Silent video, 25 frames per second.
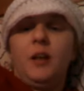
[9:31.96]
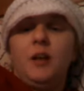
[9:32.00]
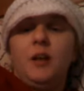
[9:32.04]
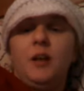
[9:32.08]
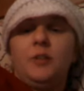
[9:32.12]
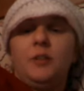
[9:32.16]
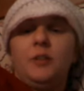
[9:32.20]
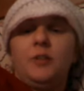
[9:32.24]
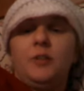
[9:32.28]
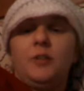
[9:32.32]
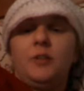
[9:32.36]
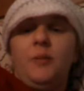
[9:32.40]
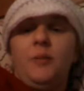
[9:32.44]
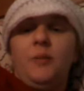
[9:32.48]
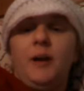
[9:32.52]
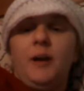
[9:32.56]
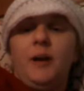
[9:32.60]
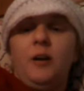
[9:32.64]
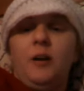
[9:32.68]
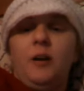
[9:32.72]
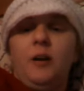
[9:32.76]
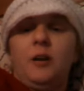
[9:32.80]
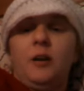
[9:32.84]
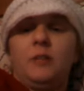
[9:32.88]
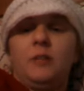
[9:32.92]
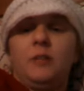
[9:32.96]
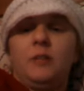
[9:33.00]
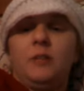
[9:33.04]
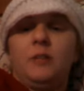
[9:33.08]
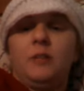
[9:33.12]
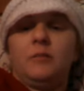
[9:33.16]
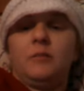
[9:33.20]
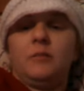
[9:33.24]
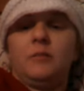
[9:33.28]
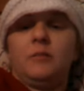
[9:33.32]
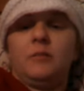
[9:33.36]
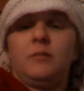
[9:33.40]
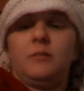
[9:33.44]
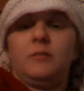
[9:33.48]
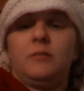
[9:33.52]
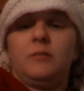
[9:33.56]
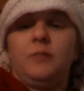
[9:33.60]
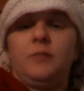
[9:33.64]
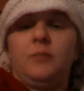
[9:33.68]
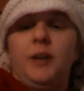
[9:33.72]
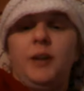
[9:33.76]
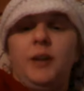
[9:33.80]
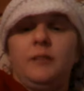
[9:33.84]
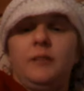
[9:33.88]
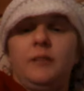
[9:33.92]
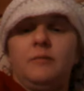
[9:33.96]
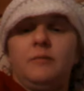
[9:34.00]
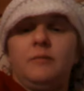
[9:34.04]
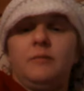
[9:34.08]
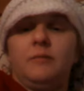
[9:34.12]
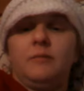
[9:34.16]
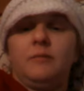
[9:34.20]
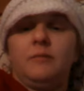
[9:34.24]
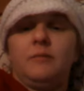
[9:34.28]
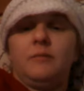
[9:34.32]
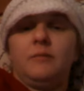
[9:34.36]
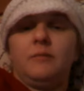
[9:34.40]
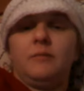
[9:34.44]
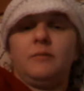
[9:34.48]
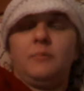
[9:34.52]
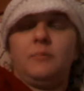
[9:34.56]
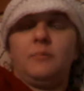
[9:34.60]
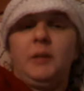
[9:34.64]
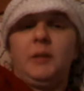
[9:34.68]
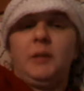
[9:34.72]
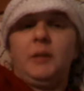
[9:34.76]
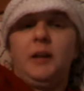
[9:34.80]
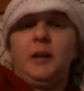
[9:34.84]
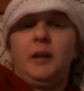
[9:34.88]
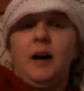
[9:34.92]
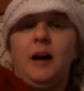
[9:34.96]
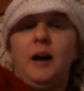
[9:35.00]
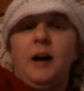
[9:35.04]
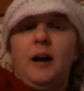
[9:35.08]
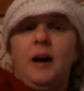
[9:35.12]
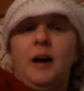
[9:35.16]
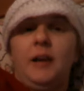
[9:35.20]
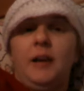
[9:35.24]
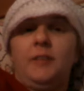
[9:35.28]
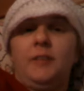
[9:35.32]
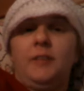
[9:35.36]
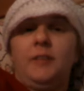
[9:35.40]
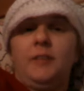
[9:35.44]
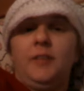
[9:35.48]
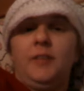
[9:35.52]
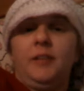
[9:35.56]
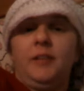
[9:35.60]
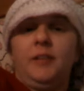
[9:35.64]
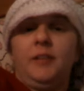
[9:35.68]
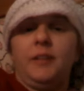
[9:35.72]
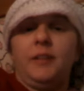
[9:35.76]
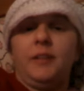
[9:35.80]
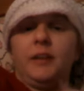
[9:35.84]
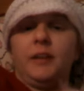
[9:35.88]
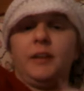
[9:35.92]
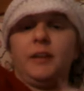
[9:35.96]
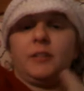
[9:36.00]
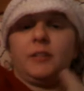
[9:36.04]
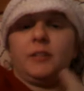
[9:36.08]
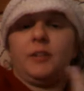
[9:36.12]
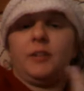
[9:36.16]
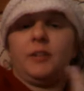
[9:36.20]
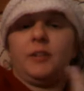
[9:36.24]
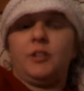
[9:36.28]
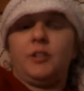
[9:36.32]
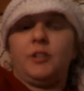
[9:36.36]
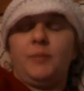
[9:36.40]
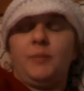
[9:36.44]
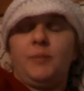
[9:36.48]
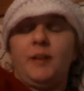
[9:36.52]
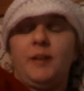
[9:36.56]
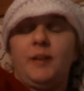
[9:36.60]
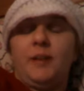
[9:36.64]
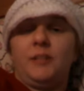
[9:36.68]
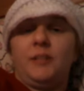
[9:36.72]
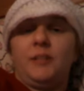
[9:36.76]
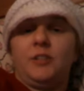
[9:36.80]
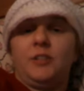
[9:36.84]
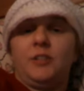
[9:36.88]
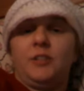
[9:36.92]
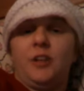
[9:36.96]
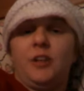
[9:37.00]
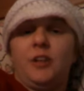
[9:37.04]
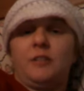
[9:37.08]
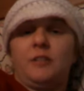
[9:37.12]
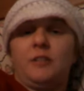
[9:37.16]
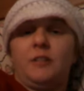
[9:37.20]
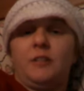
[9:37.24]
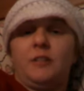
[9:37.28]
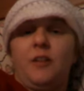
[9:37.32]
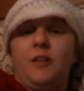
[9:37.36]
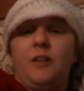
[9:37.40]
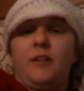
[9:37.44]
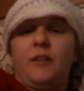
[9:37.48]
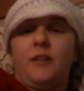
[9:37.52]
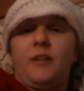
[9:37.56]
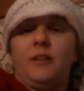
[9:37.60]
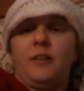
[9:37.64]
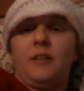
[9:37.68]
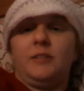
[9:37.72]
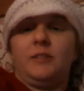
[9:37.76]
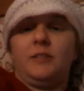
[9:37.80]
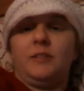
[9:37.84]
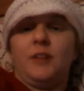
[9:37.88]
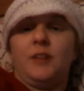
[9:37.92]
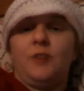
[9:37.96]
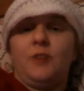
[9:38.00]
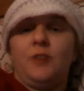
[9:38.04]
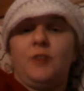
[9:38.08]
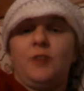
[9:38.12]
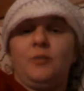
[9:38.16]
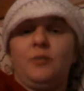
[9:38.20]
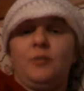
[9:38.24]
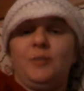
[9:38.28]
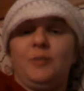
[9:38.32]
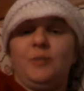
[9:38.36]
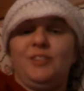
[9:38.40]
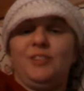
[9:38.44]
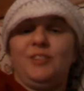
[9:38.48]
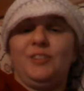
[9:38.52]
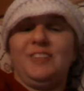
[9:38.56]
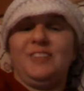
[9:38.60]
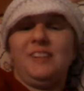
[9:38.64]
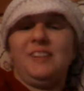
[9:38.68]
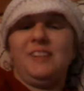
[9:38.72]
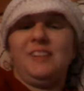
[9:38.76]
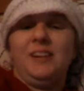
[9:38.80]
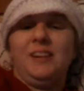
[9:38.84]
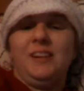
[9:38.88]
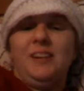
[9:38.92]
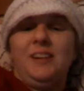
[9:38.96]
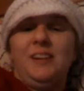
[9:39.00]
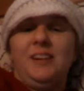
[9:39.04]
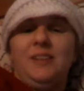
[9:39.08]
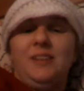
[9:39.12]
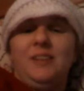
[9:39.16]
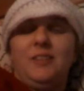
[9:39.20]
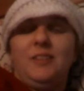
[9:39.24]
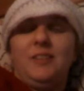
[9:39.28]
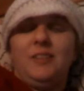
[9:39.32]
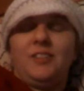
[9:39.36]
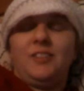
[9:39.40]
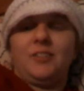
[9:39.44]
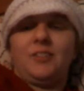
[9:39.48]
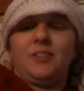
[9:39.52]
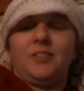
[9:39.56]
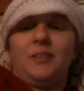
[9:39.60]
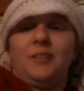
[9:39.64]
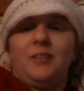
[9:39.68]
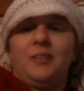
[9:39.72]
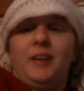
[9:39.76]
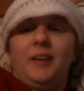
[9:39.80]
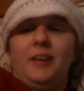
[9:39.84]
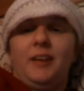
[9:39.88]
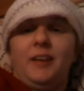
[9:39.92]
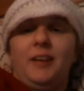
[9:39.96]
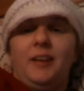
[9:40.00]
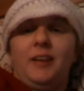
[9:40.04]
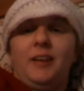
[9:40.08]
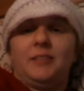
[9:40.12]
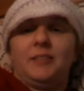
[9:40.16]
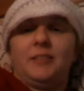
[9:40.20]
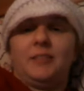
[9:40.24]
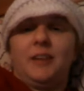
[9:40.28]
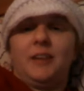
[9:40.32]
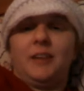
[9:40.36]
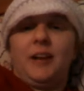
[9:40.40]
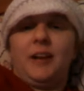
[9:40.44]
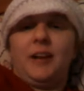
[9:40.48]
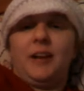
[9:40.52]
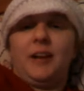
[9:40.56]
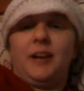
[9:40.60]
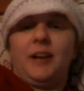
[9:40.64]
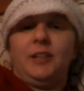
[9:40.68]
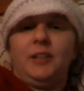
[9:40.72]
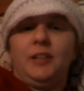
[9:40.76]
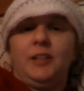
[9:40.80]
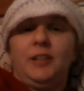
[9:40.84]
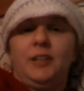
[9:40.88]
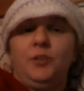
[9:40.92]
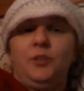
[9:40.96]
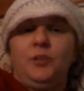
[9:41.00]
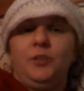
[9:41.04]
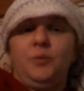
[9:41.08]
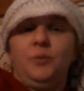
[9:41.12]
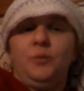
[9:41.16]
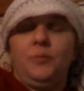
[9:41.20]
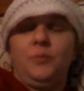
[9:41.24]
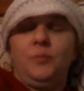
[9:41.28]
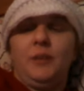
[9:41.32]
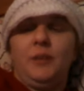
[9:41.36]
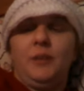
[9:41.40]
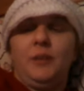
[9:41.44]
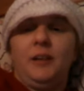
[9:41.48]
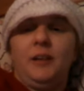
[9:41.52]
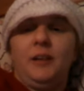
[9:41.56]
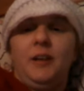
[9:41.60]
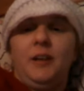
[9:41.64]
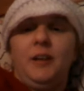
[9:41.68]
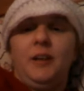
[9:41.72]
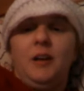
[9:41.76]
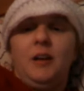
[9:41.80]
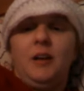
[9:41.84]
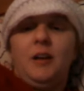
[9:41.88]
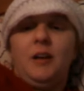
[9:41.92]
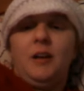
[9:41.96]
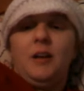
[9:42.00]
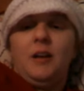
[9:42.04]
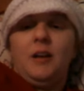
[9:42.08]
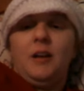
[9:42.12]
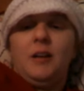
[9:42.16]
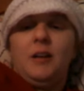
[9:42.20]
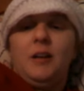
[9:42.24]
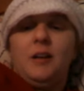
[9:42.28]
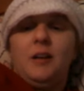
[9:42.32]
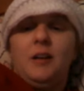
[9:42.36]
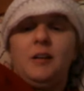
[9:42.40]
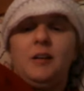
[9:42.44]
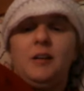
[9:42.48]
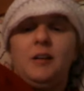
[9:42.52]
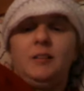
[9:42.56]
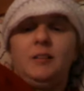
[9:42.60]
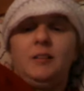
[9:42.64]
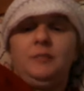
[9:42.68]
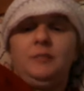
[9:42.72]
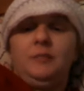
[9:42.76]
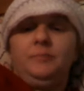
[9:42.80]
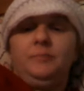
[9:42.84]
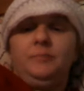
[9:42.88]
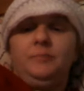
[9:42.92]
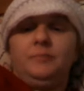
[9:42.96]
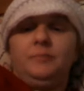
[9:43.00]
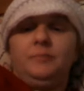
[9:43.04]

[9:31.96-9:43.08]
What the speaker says: So my heart rate being high and feeling like it's going to jump out of the chest and all that is not normal, which I guess I kind of knew, but um,